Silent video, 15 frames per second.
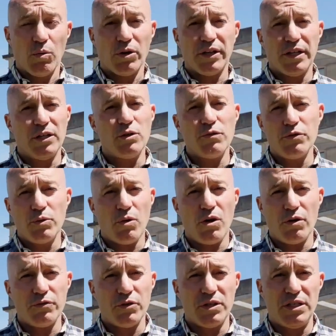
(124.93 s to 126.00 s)
We're going to interview
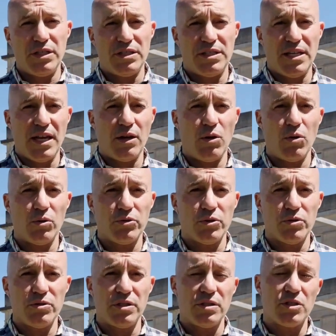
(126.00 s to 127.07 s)
all of your key
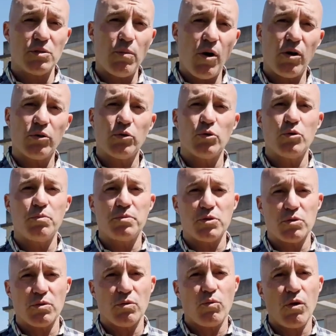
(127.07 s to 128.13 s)
stakeholders in small
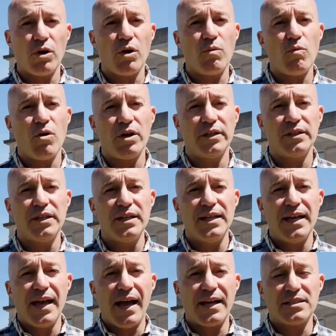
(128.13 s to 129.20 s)
groups or one-on-one
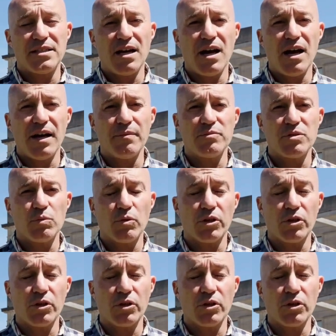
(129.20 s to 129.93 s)
at times.